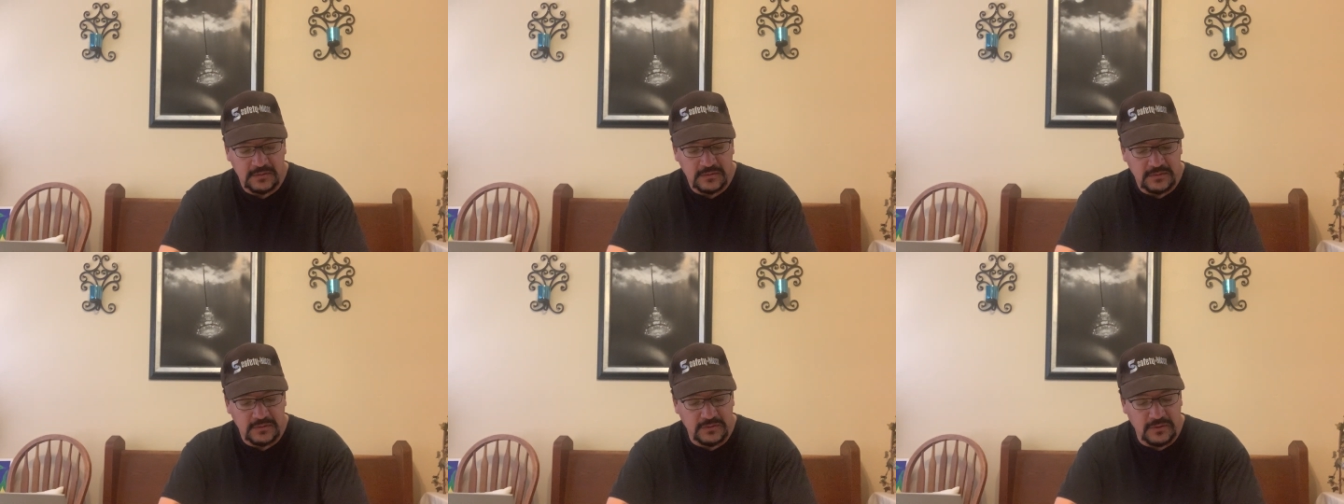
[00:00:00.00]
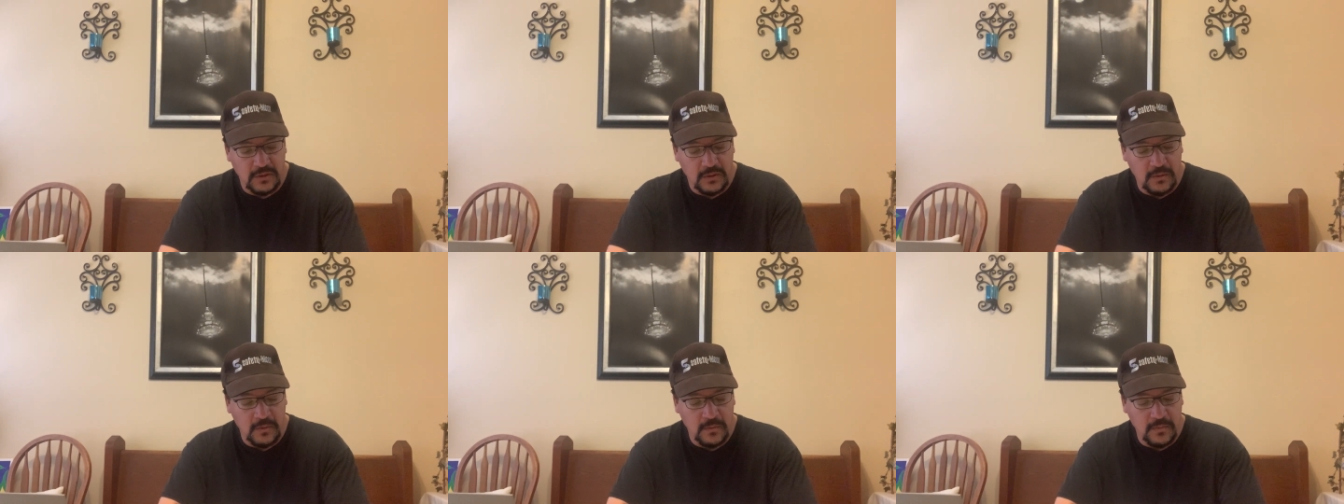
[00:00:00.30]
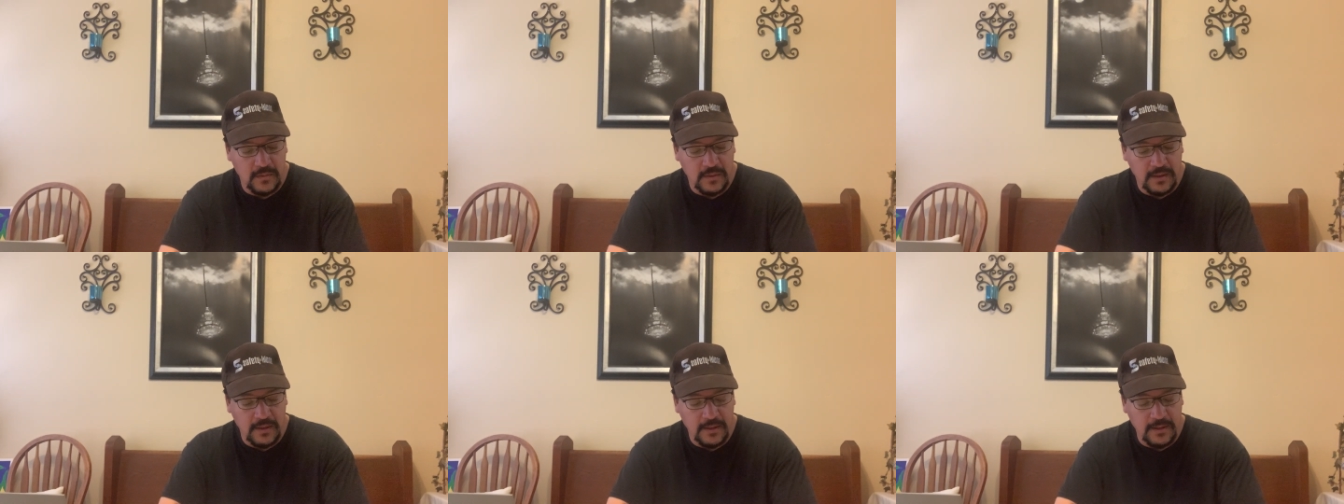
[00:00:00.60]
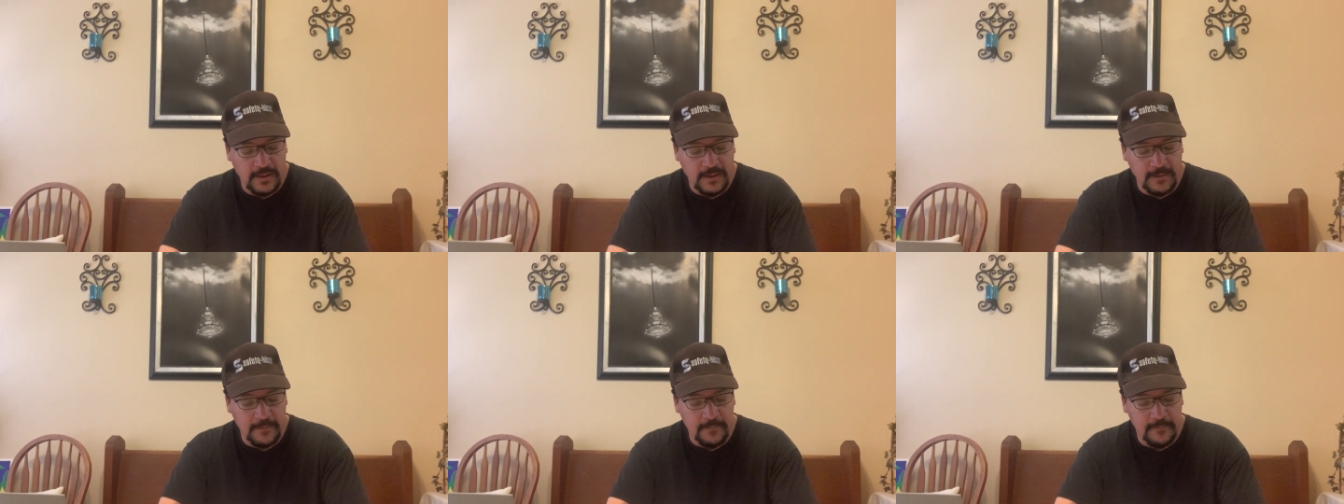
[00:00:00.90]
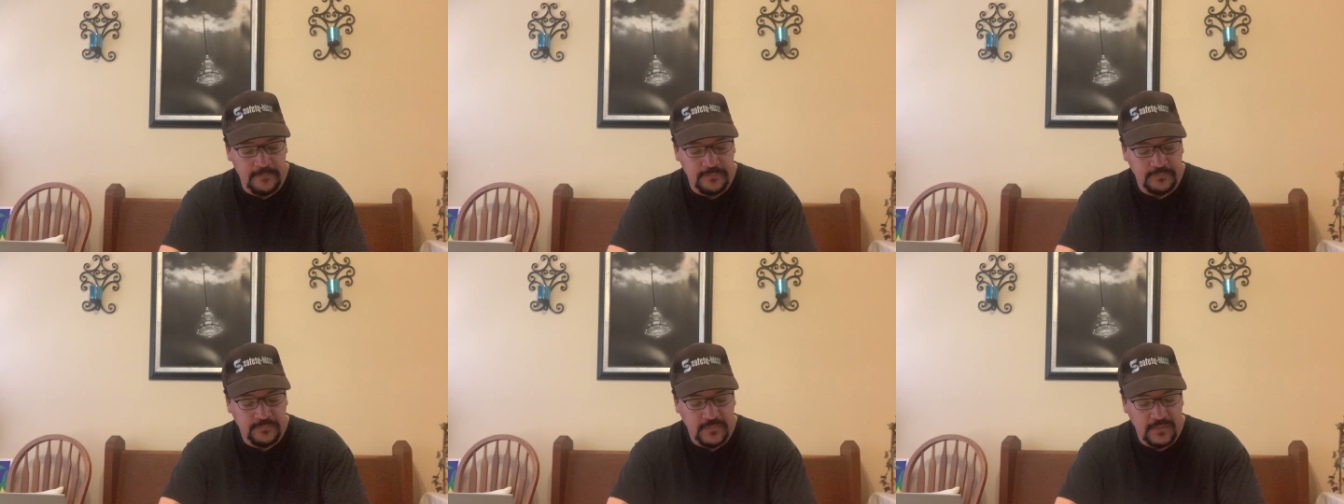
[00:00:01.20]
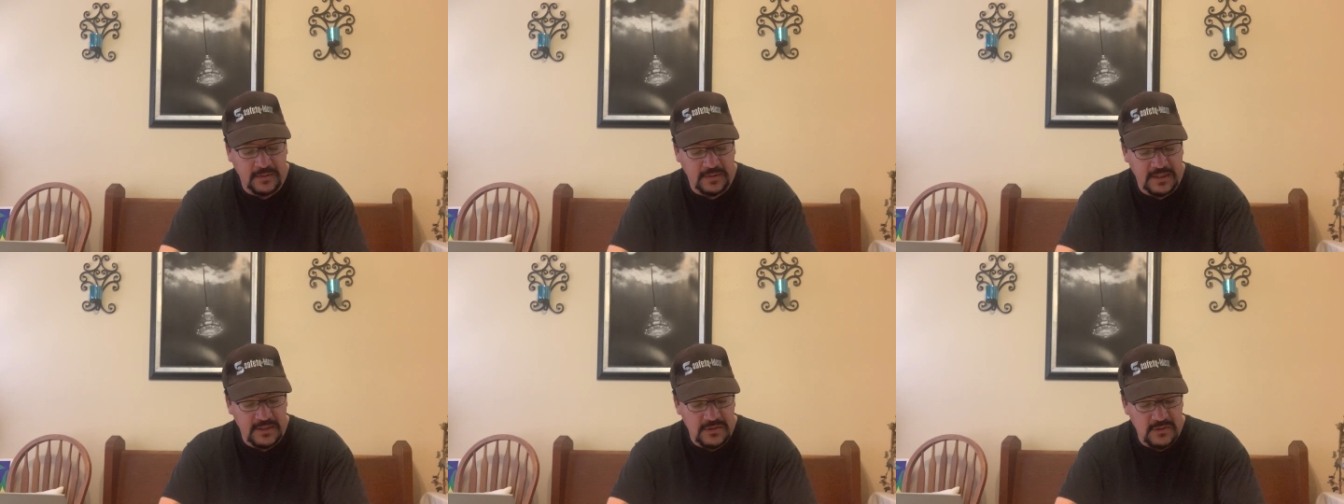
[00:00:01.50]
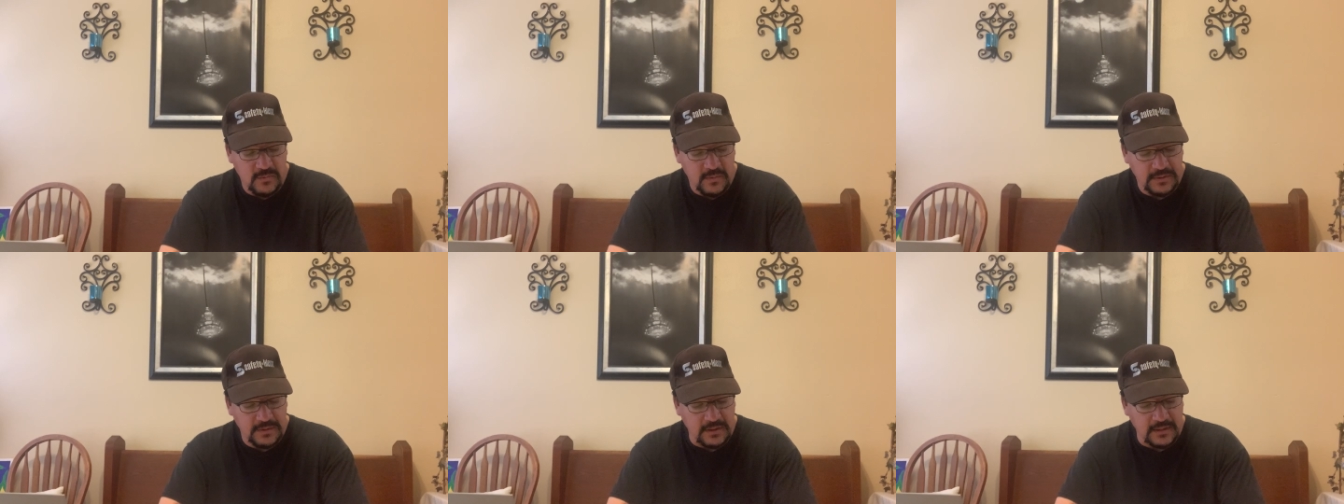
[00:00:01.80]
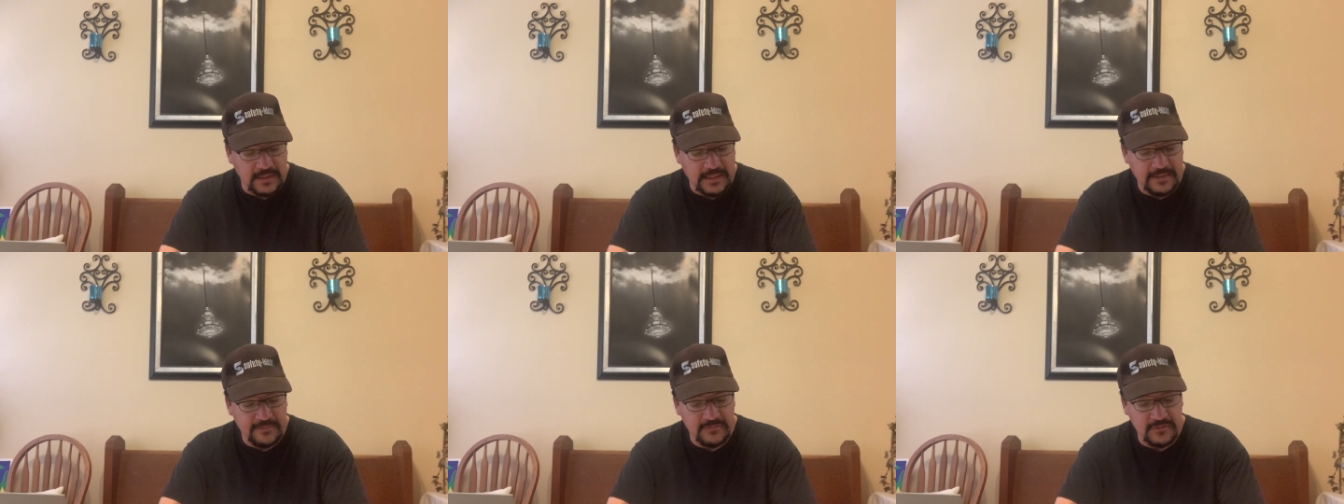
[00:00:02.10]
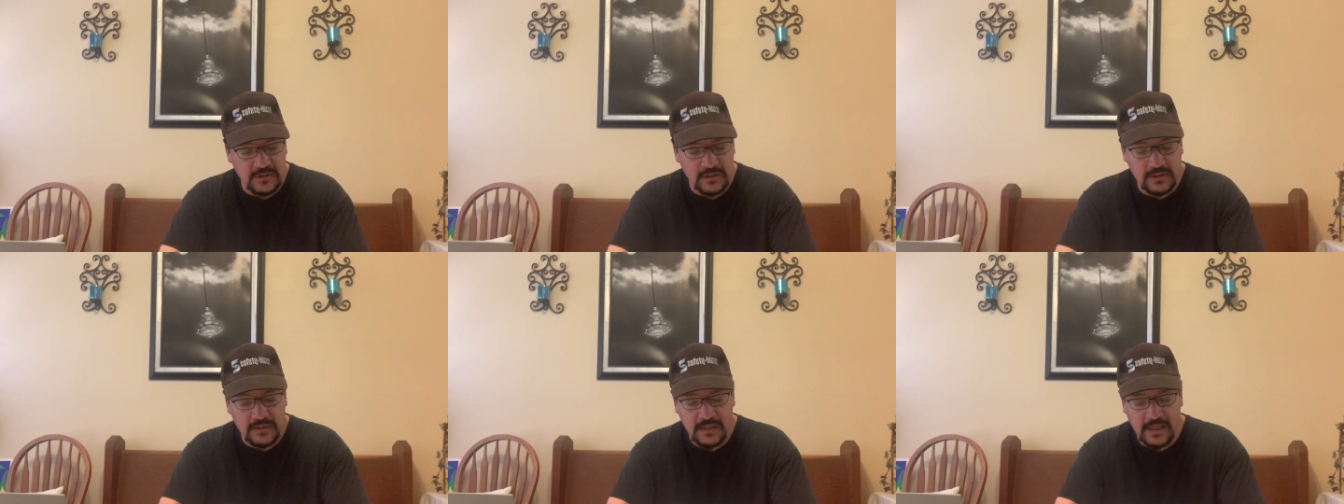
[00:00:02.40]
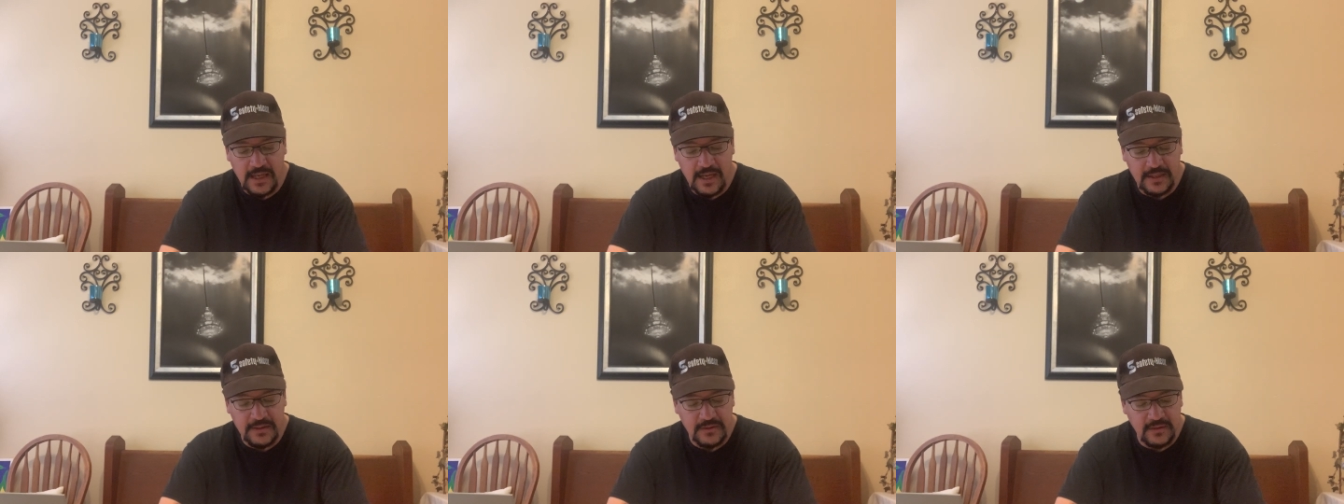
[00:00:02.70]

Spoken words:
So these are what the gloves look like.